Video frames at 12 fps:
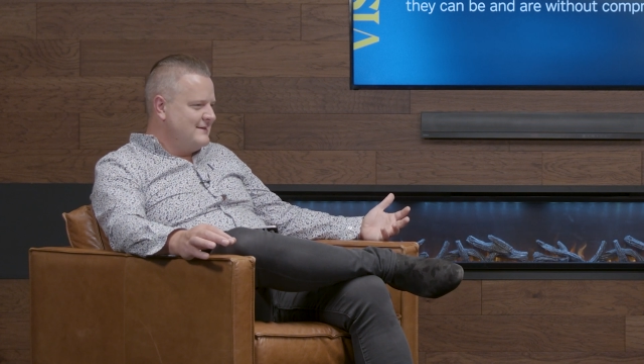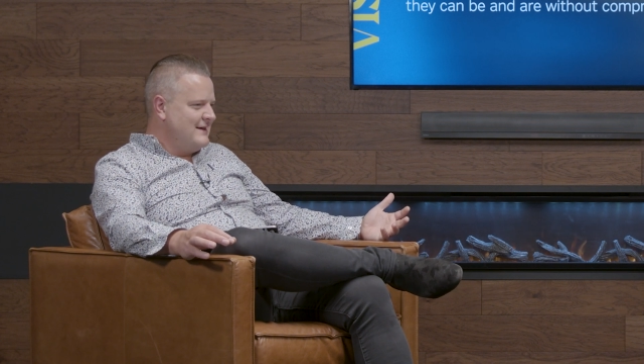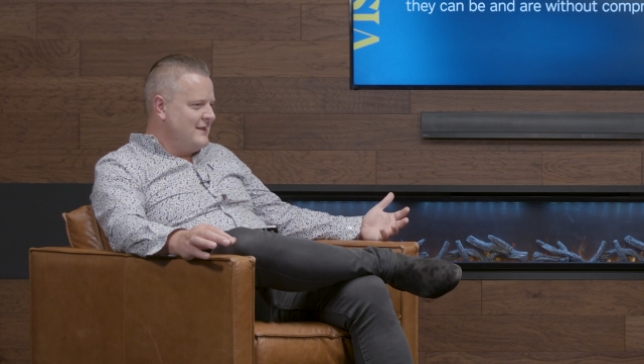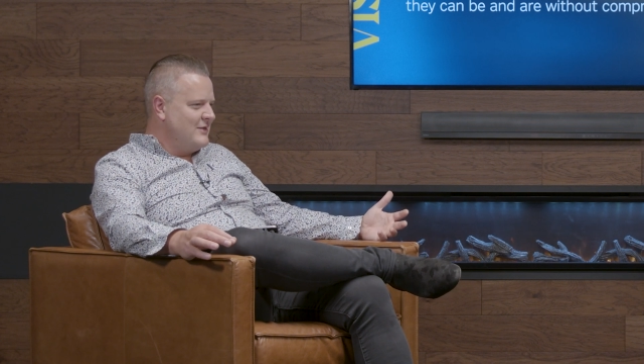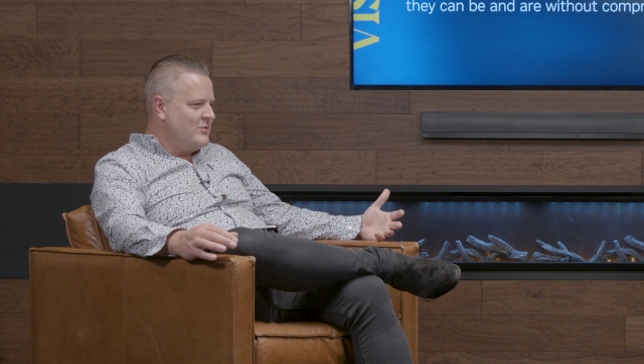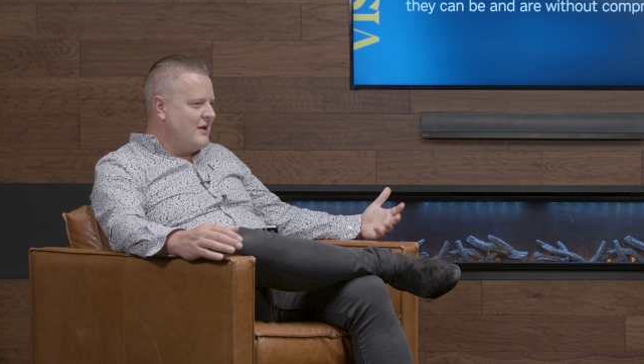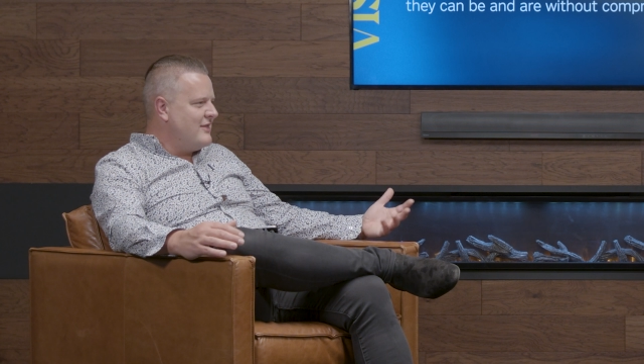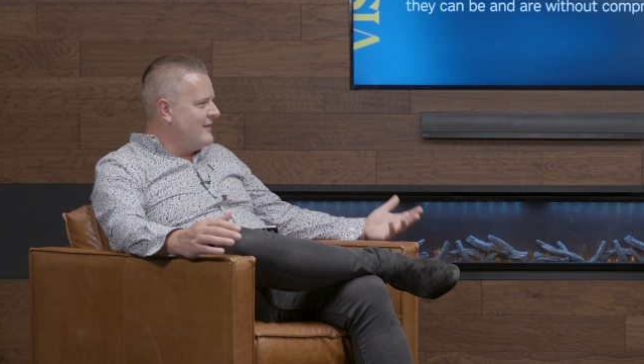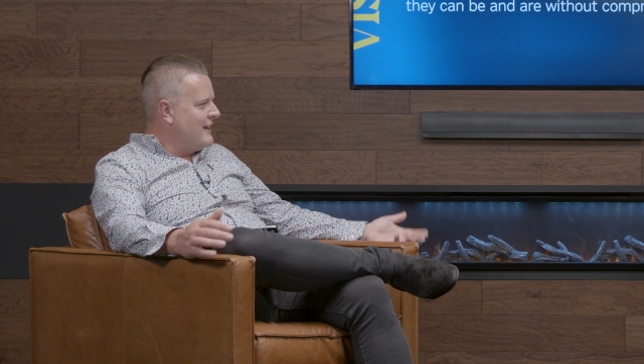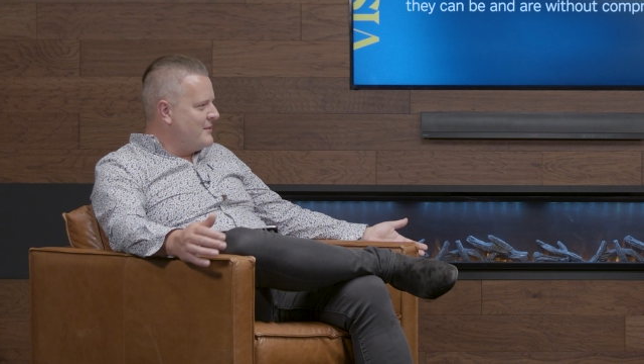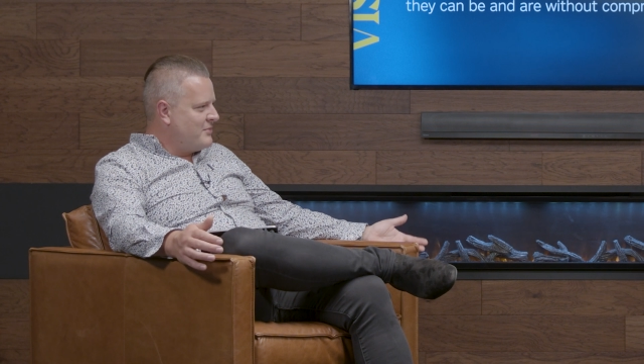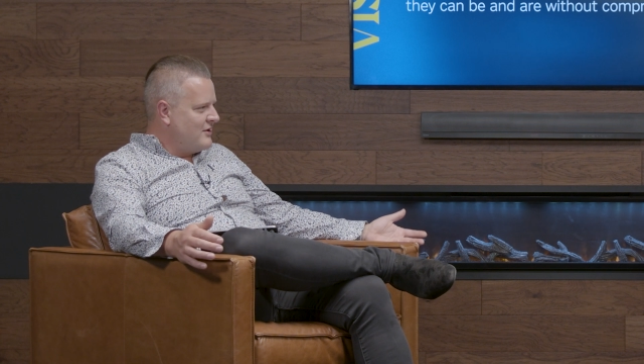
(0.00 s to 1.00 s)
in the way that
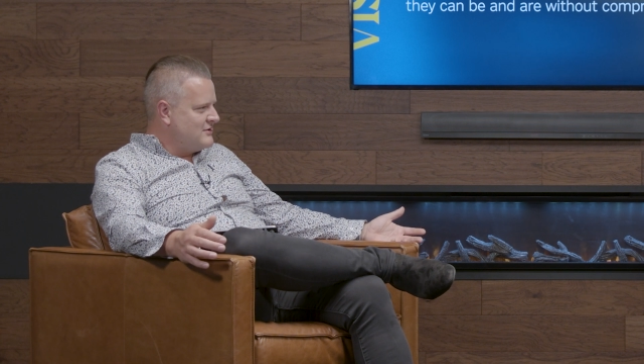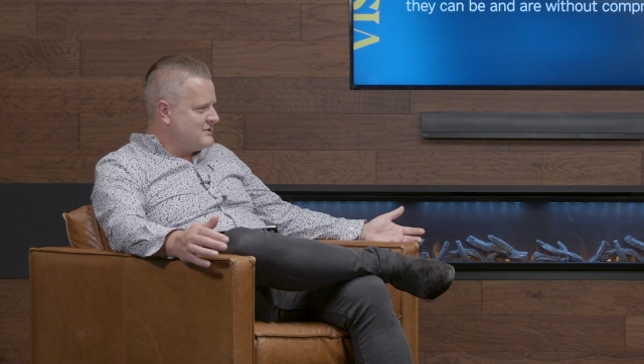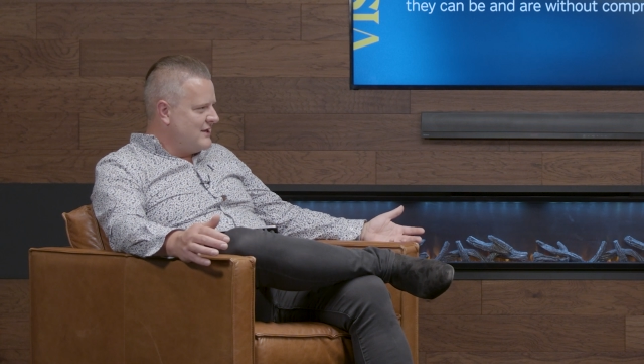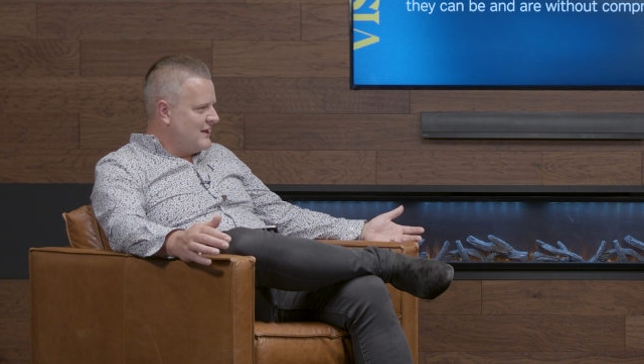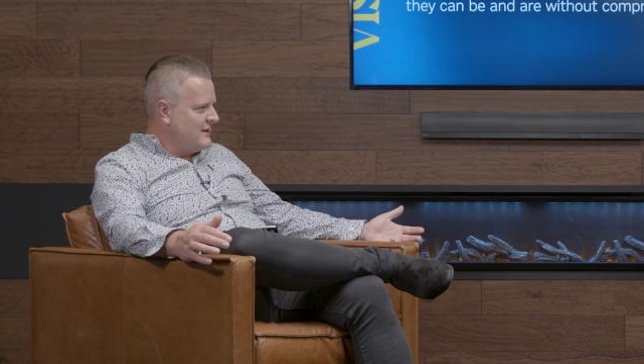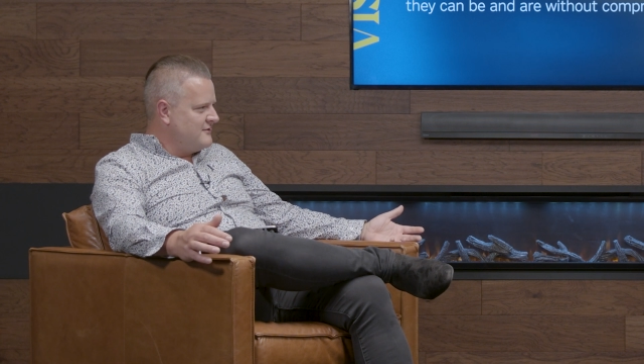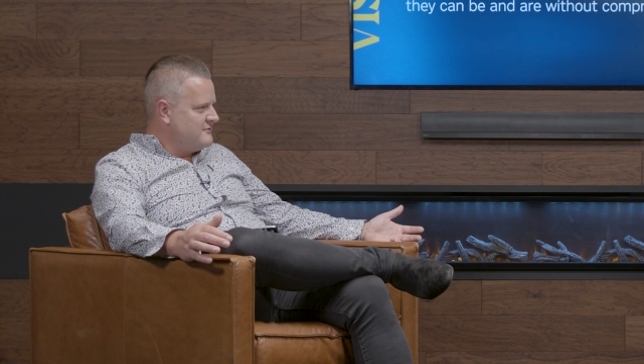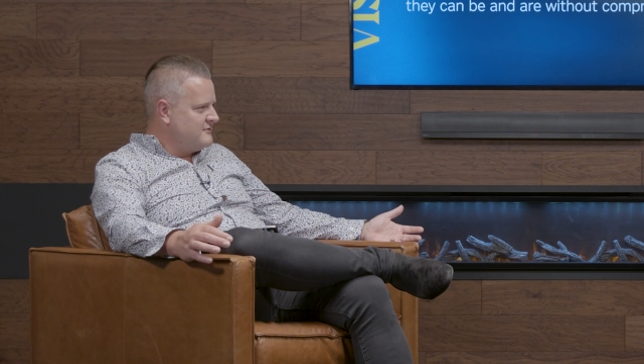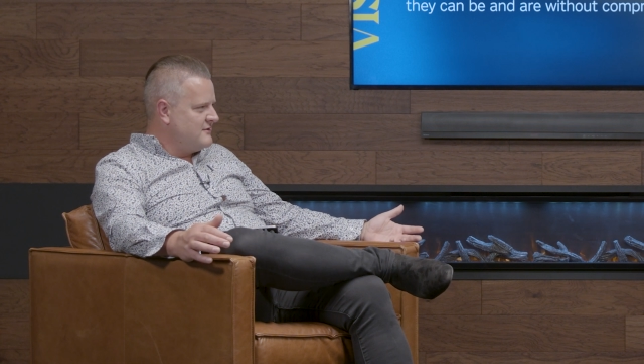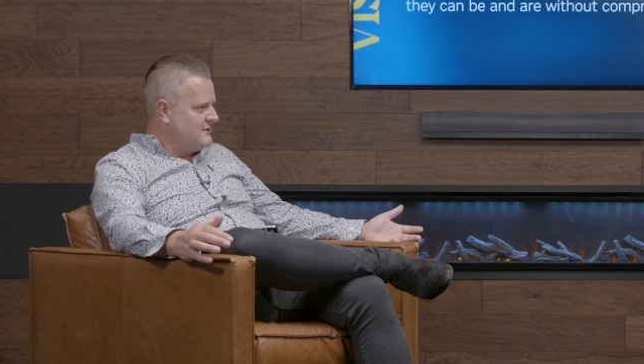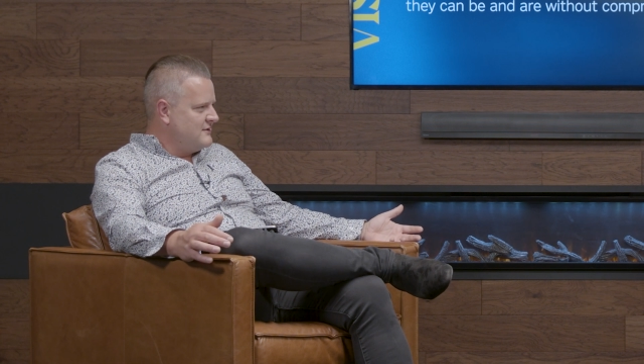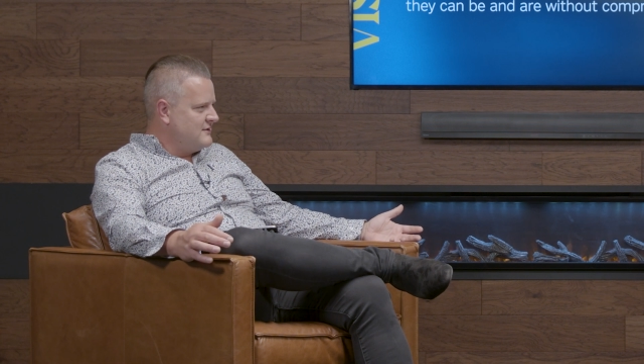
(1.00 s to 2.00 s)
they approach life,
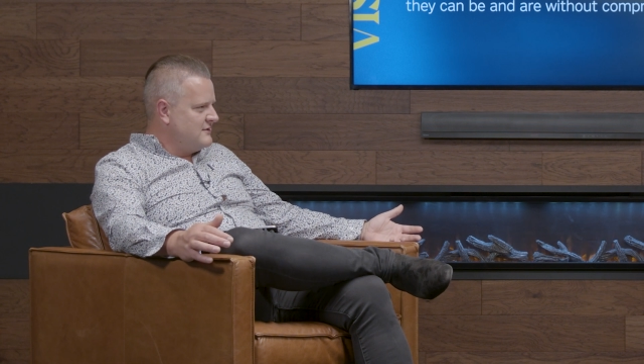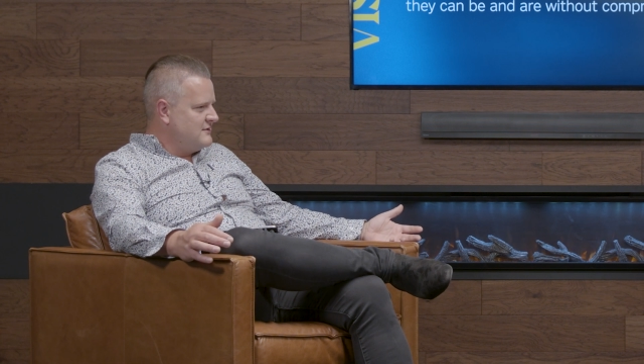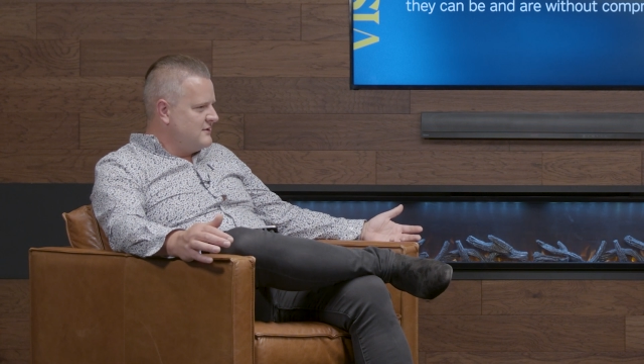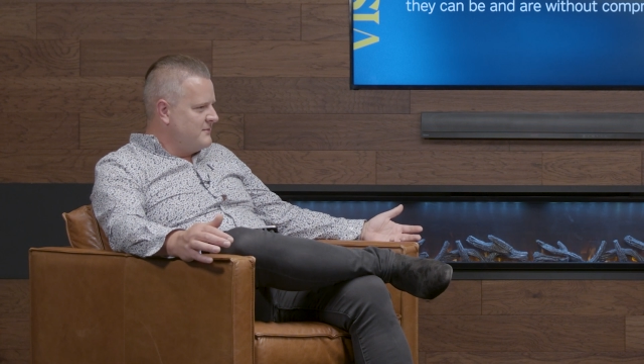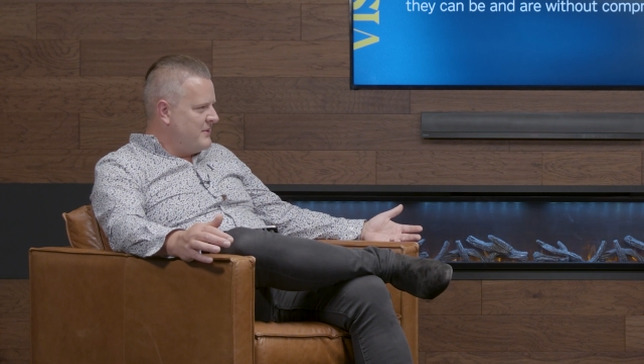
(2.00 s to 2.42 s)
that